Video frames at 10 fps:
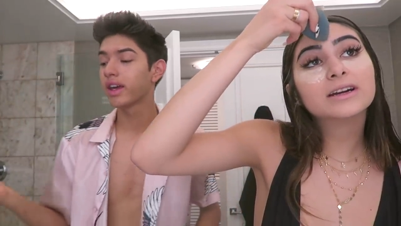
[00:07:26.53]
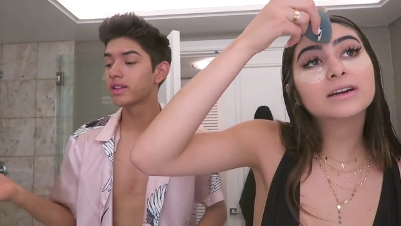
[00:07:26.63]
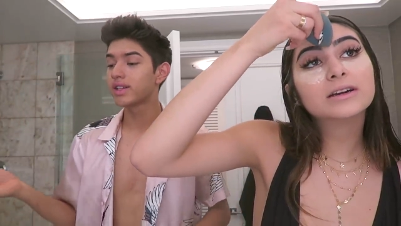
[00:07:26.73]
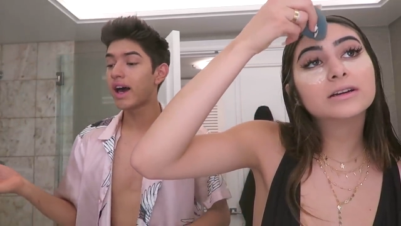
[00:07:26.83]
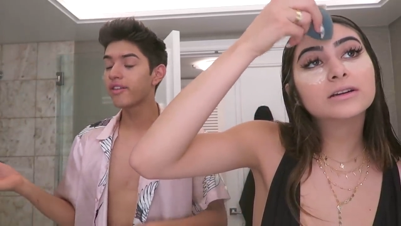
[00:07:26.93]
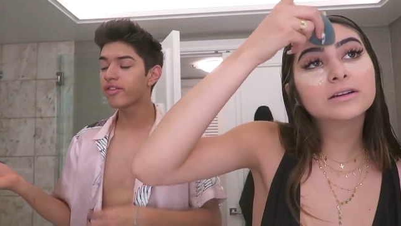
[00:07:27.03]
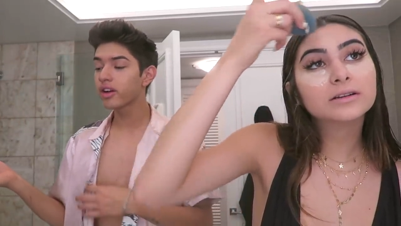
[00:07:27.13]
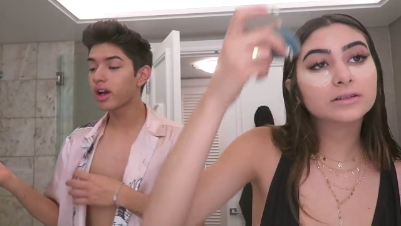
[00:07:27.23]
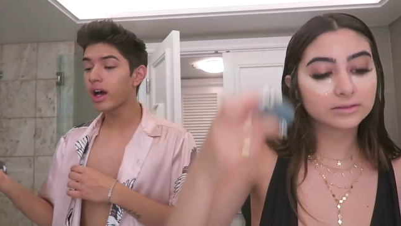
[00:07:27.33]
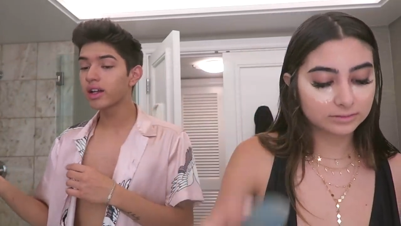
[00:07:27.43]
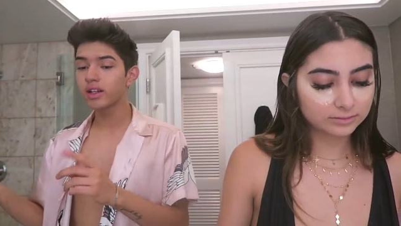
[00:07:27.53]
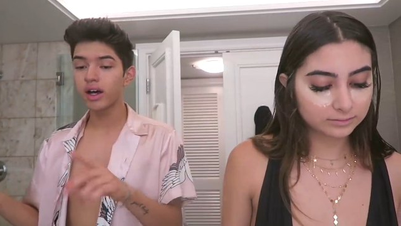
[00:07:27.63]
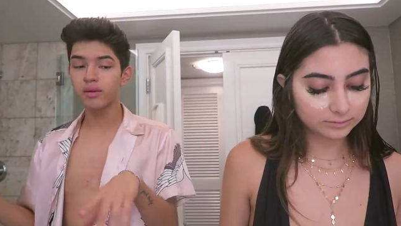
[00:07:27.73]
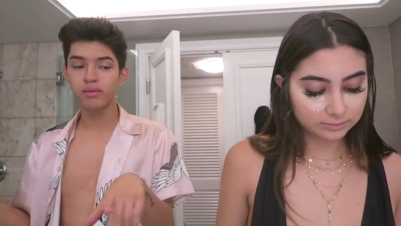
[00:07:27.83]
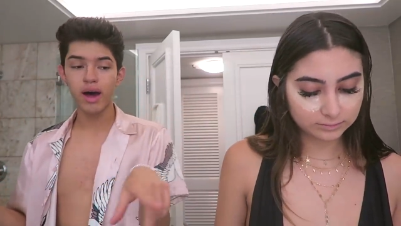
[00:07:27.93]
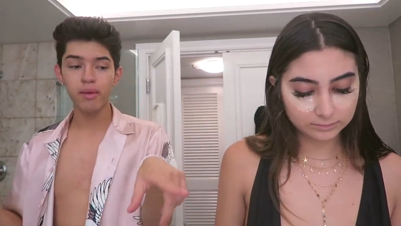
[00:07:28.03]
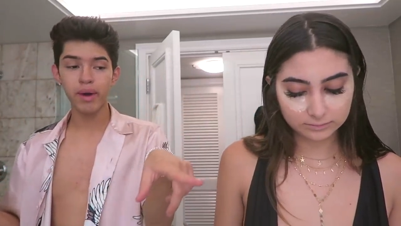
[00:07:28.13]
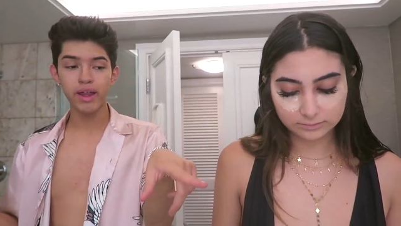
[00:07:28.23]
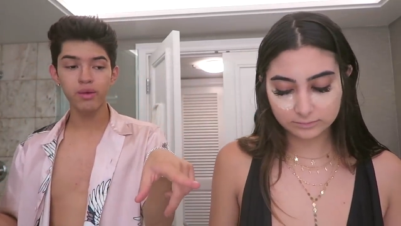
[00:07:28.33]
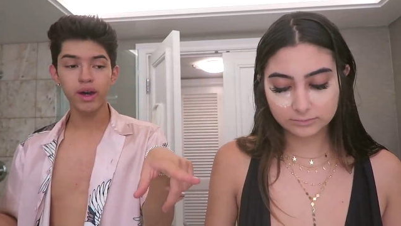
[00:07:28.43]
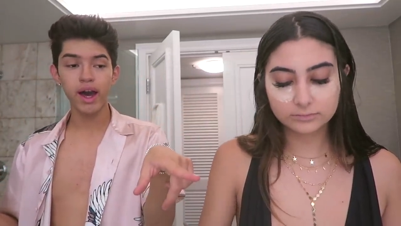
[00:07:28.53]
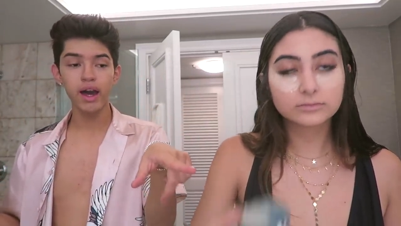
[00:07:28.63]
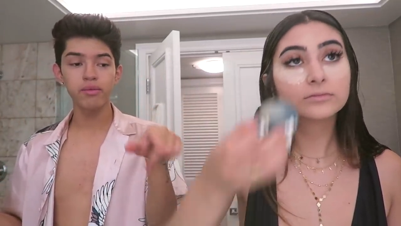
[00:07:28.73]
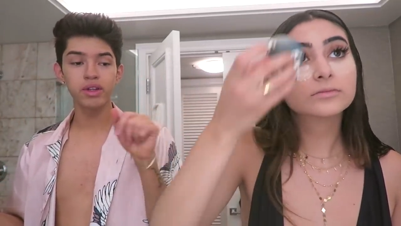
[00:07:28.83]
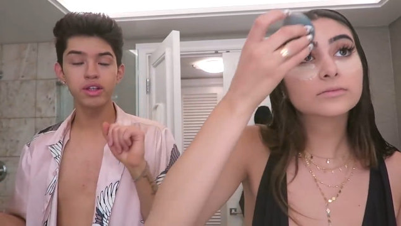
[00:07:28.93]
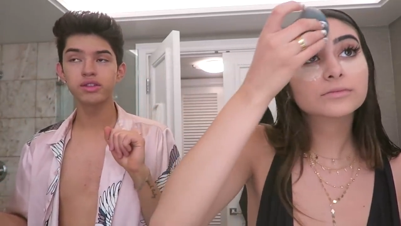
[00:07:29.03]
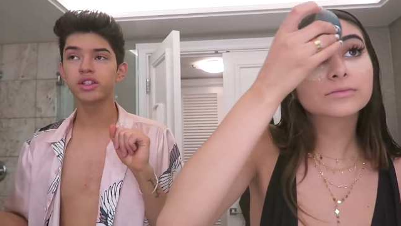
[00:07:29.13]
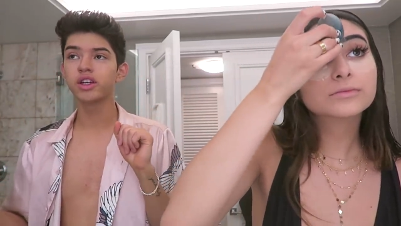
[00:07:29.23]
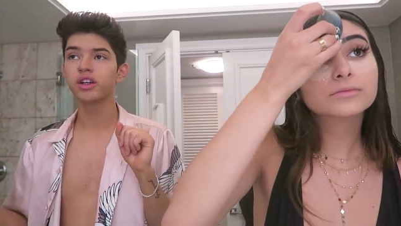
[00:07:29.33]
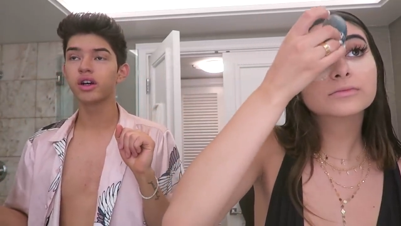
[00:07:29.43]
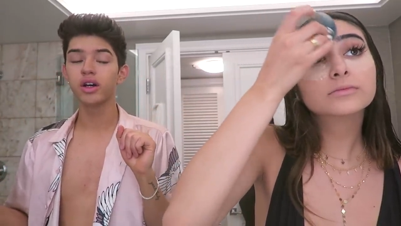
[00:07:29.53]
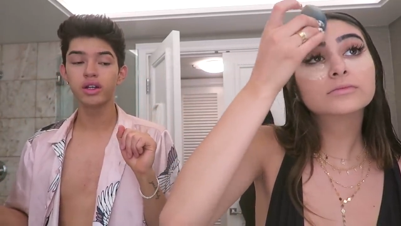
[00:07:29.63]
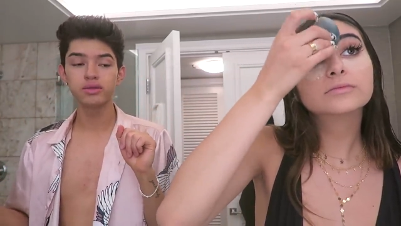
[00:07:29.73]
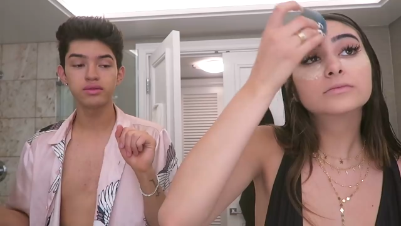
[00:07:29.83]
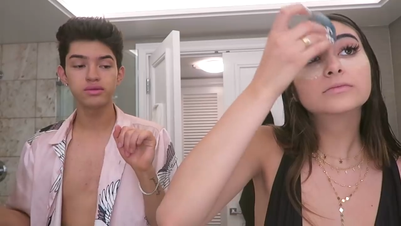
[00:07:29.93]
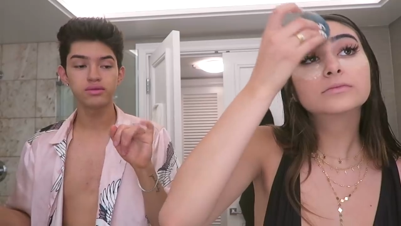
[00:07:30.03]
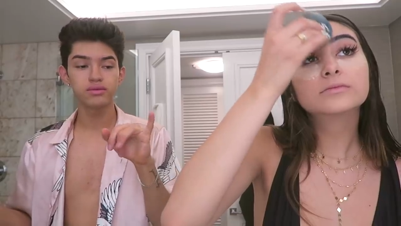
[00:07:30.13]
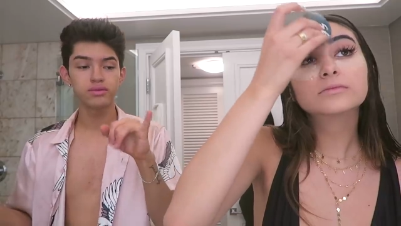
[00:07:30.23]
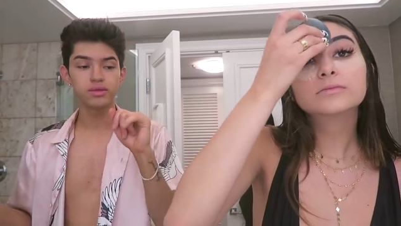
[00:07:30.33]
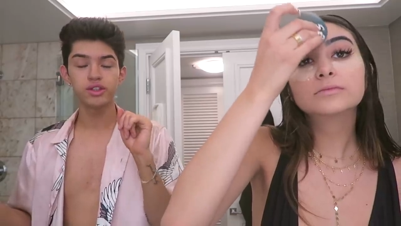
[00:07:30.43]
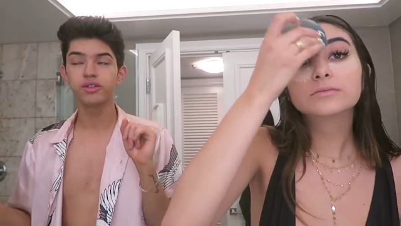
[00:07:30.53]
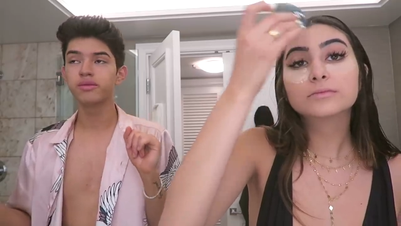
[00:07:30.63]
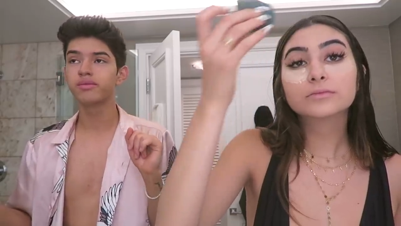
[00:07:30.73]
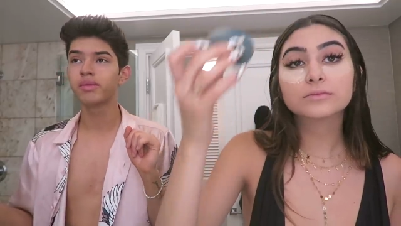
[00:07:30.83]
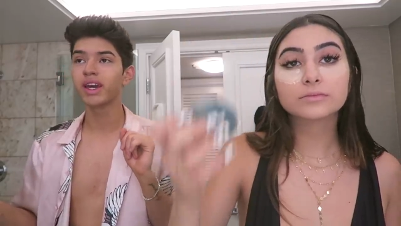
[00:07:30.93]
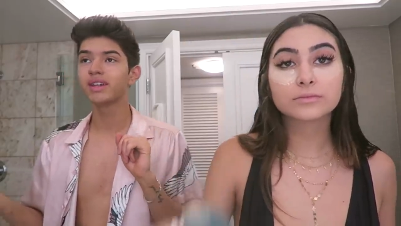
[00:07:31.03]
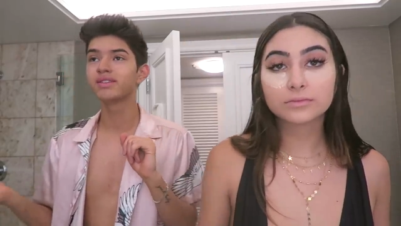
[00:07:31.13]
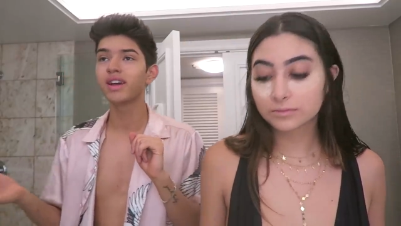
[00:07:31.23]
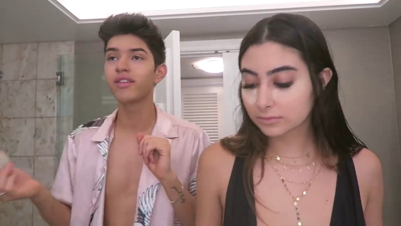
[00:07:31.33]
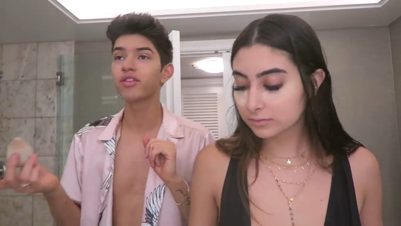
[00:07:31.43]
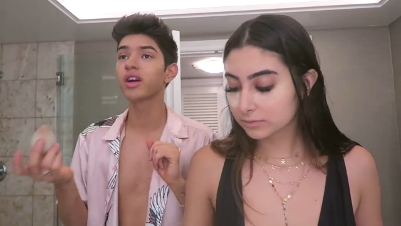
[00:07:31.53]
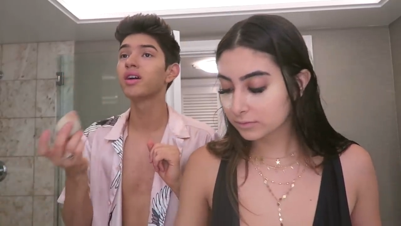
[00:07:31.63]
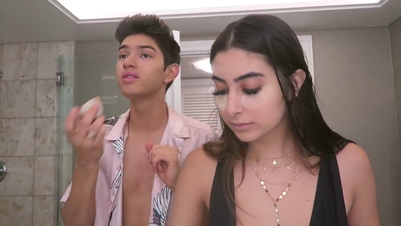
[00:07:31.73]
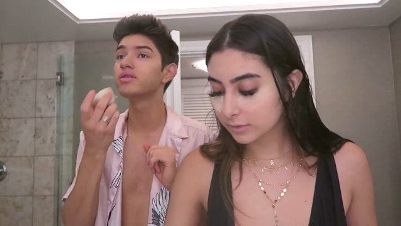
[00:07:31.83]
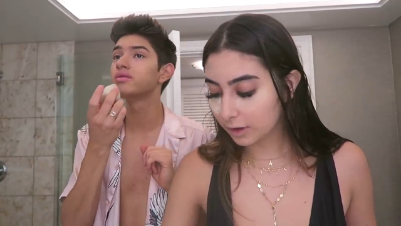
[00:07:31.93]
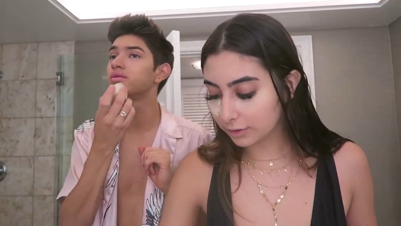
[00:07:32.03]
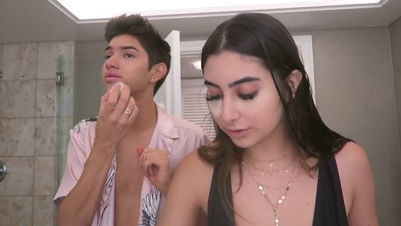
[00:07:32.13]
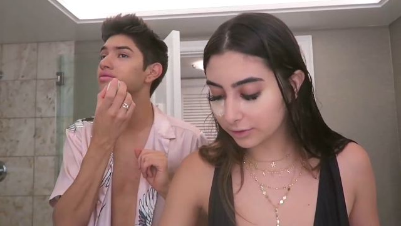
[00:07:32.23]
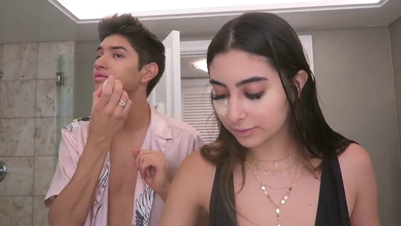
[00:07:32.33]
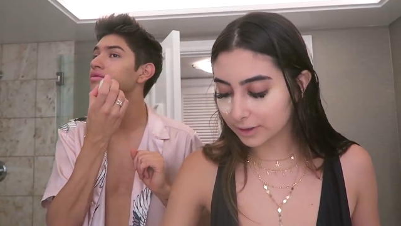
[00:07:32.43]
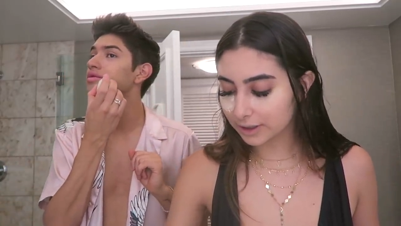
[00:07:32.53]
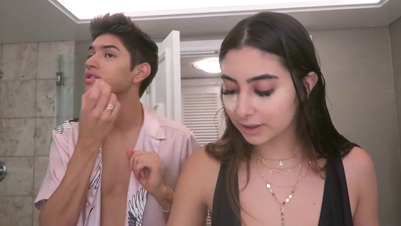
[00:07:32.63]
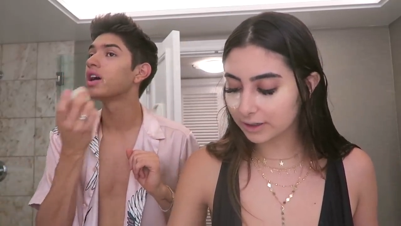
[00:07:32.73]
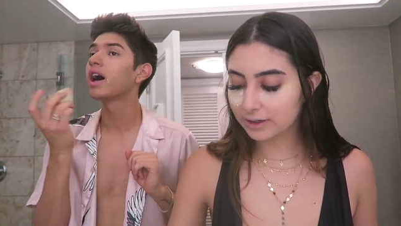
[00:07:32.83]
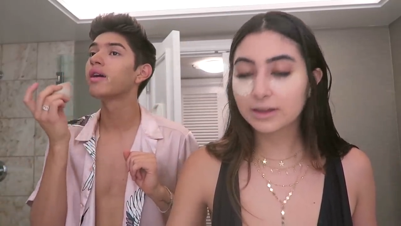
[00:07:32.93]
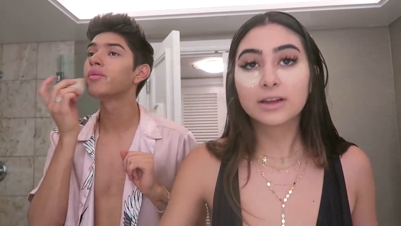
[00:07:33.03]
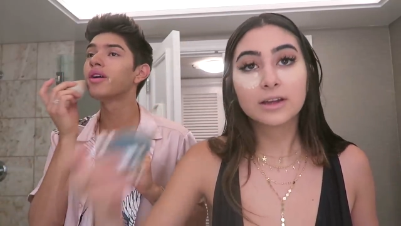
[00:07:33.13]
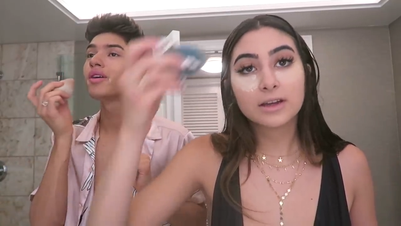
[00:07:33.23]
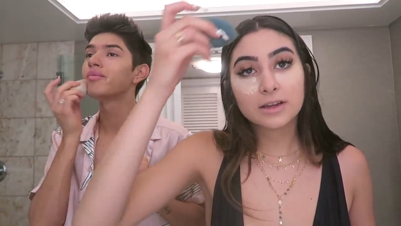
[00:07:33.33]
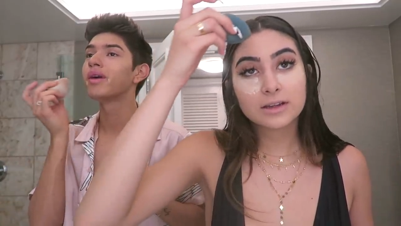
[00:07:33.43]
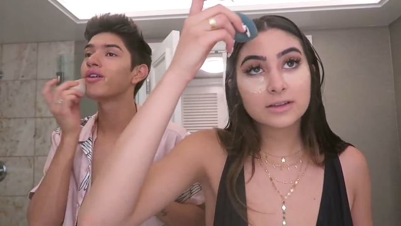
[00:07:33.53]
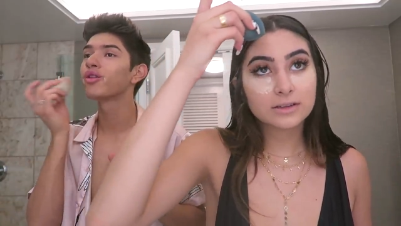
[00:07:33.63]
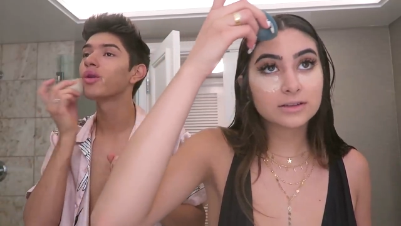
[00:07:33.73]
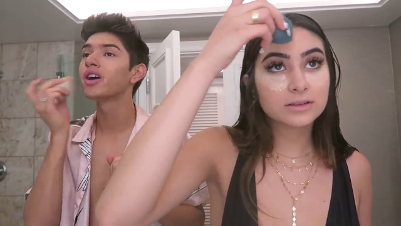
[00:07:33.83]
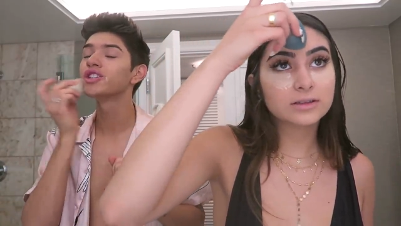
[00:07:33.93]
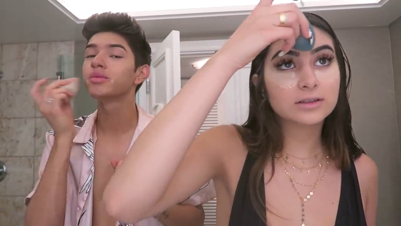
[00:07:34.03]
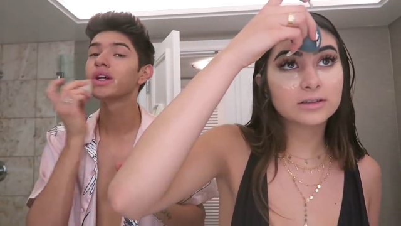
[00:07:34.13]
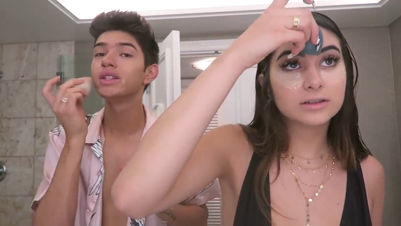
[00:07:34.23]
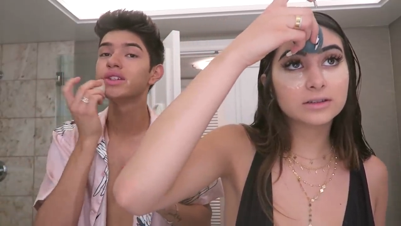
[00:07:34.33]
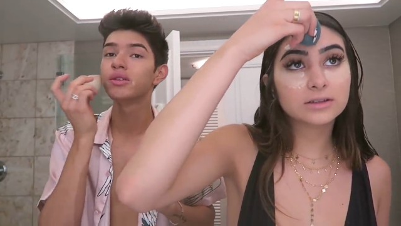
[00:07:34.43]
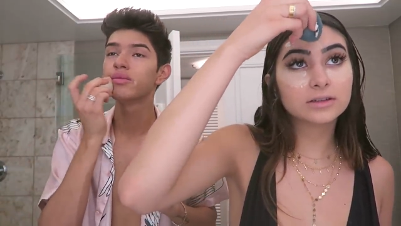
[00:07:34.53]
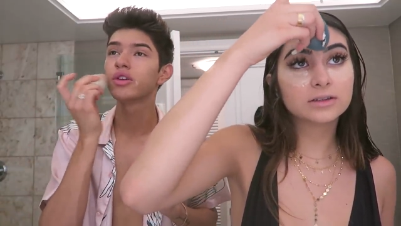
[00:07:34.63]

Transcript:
Speaker 1: things. I forgot, um, by the way, I've been using your uh, toothpaste. I forgot.
Speaker 2: Oh, don't worry.
Speaker 1: I bought mouthwash, but I didn't